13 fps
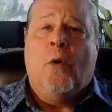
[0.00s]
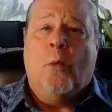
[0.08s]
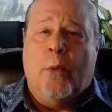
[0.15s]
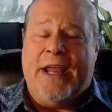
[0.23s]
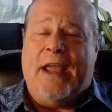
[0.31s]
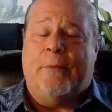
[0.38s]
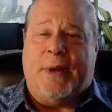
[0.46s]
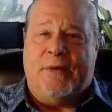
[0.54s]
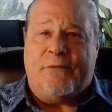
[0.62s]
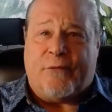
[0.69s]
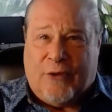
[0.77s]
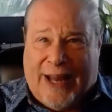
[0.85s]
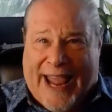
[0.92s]
We have been
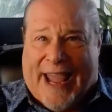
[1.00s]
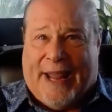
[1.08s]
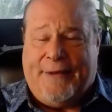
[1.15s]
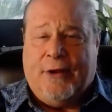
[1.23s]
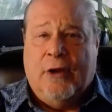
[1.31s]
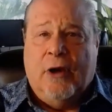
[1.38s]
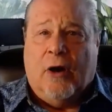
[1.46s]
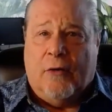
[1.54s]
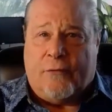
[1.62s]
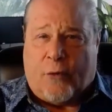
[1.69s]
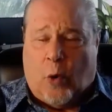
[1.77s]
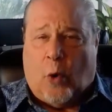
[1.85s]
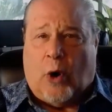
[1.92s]
flat,
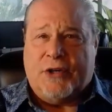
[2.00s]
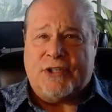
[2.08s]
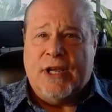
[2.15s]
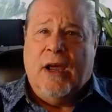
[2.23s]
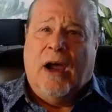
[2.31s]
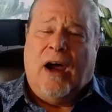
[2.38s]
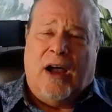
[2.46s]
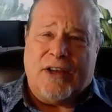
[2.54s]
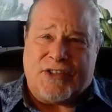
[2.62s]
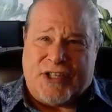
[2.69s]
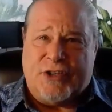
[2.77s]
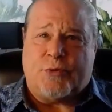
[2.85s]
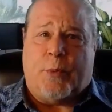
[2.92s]
of course,
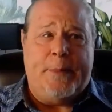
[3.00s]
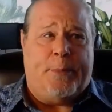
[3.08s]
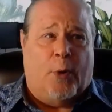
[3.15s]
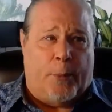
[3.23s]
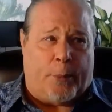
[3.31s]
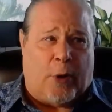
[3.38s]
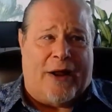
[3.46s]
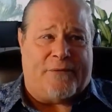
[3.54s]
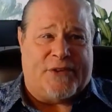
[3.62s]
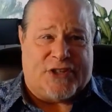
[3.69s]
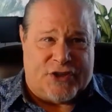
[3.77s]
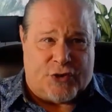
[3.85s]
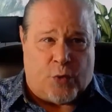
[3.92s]
since we pulled
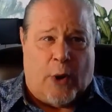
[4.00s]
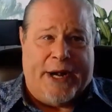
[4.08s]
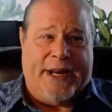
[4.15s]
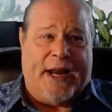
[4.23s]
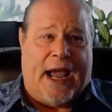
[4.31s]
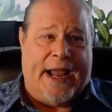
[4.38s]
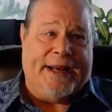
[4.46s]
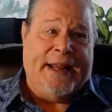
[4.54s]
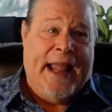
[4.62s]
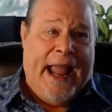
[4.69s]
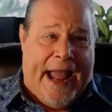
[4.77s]
profits at 29.